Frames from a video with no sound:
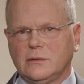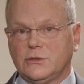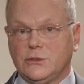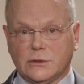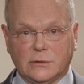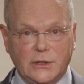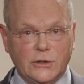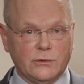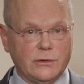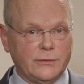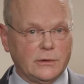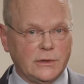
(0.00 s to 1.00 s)
She's a
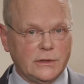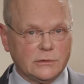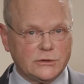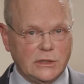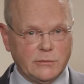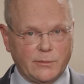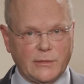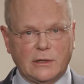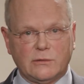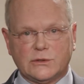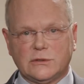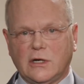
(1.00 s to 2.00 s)
leader in the legal team at
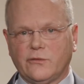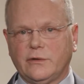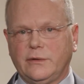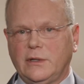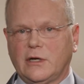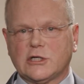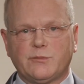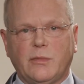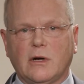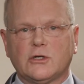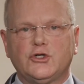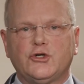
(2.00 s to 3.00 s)
Microsoft and the
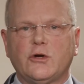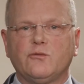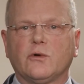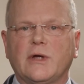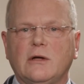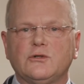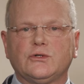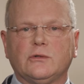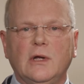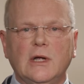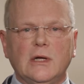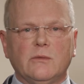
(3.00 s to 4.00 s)
Xbox General
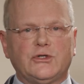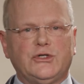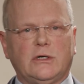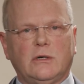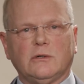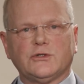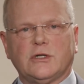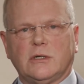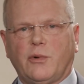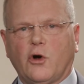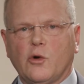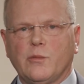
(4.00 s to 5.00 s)
Counsel, which she calls the
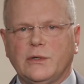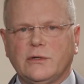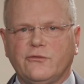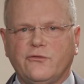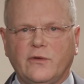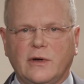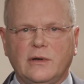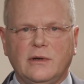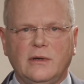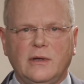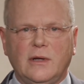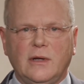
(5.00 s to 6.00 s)
Department of
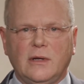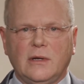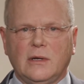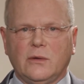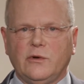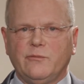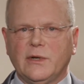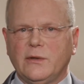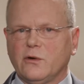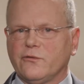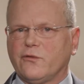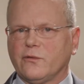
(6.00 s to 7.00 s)
Fun. We've been
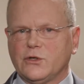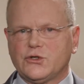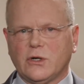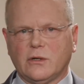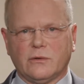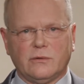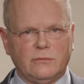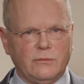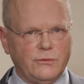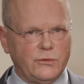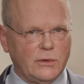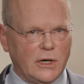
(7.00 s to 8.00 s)
there for each other
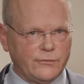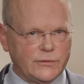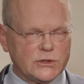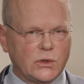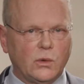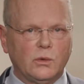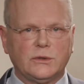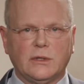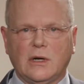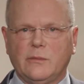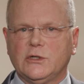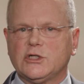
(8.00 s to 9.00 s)
throughout this whole
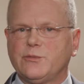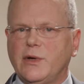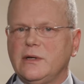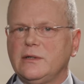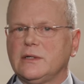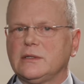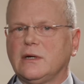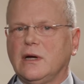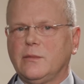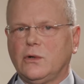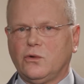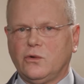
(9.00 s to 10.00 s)
time, and spending
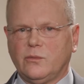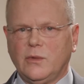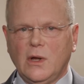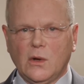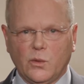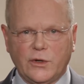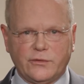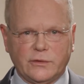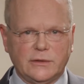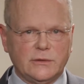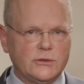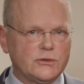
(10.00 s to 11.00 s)
time at home with
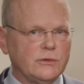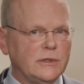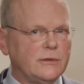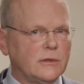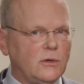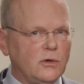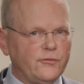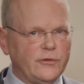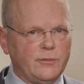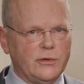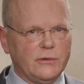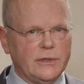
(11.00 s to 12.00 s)
Linda during the
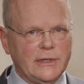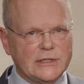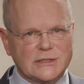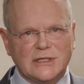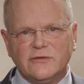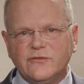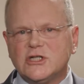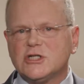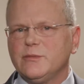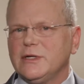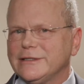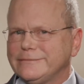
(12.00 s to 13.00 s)
COVID period has
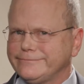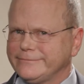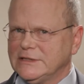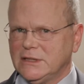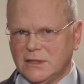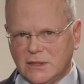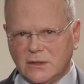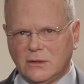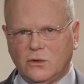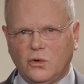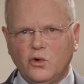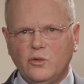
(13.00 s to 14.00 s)
convinced me that
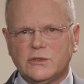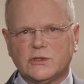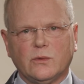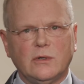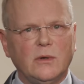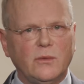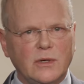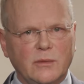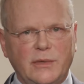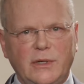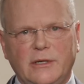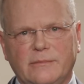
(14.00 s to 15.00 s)
home is where I want to
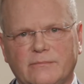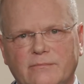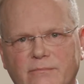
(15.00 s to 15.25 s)
be.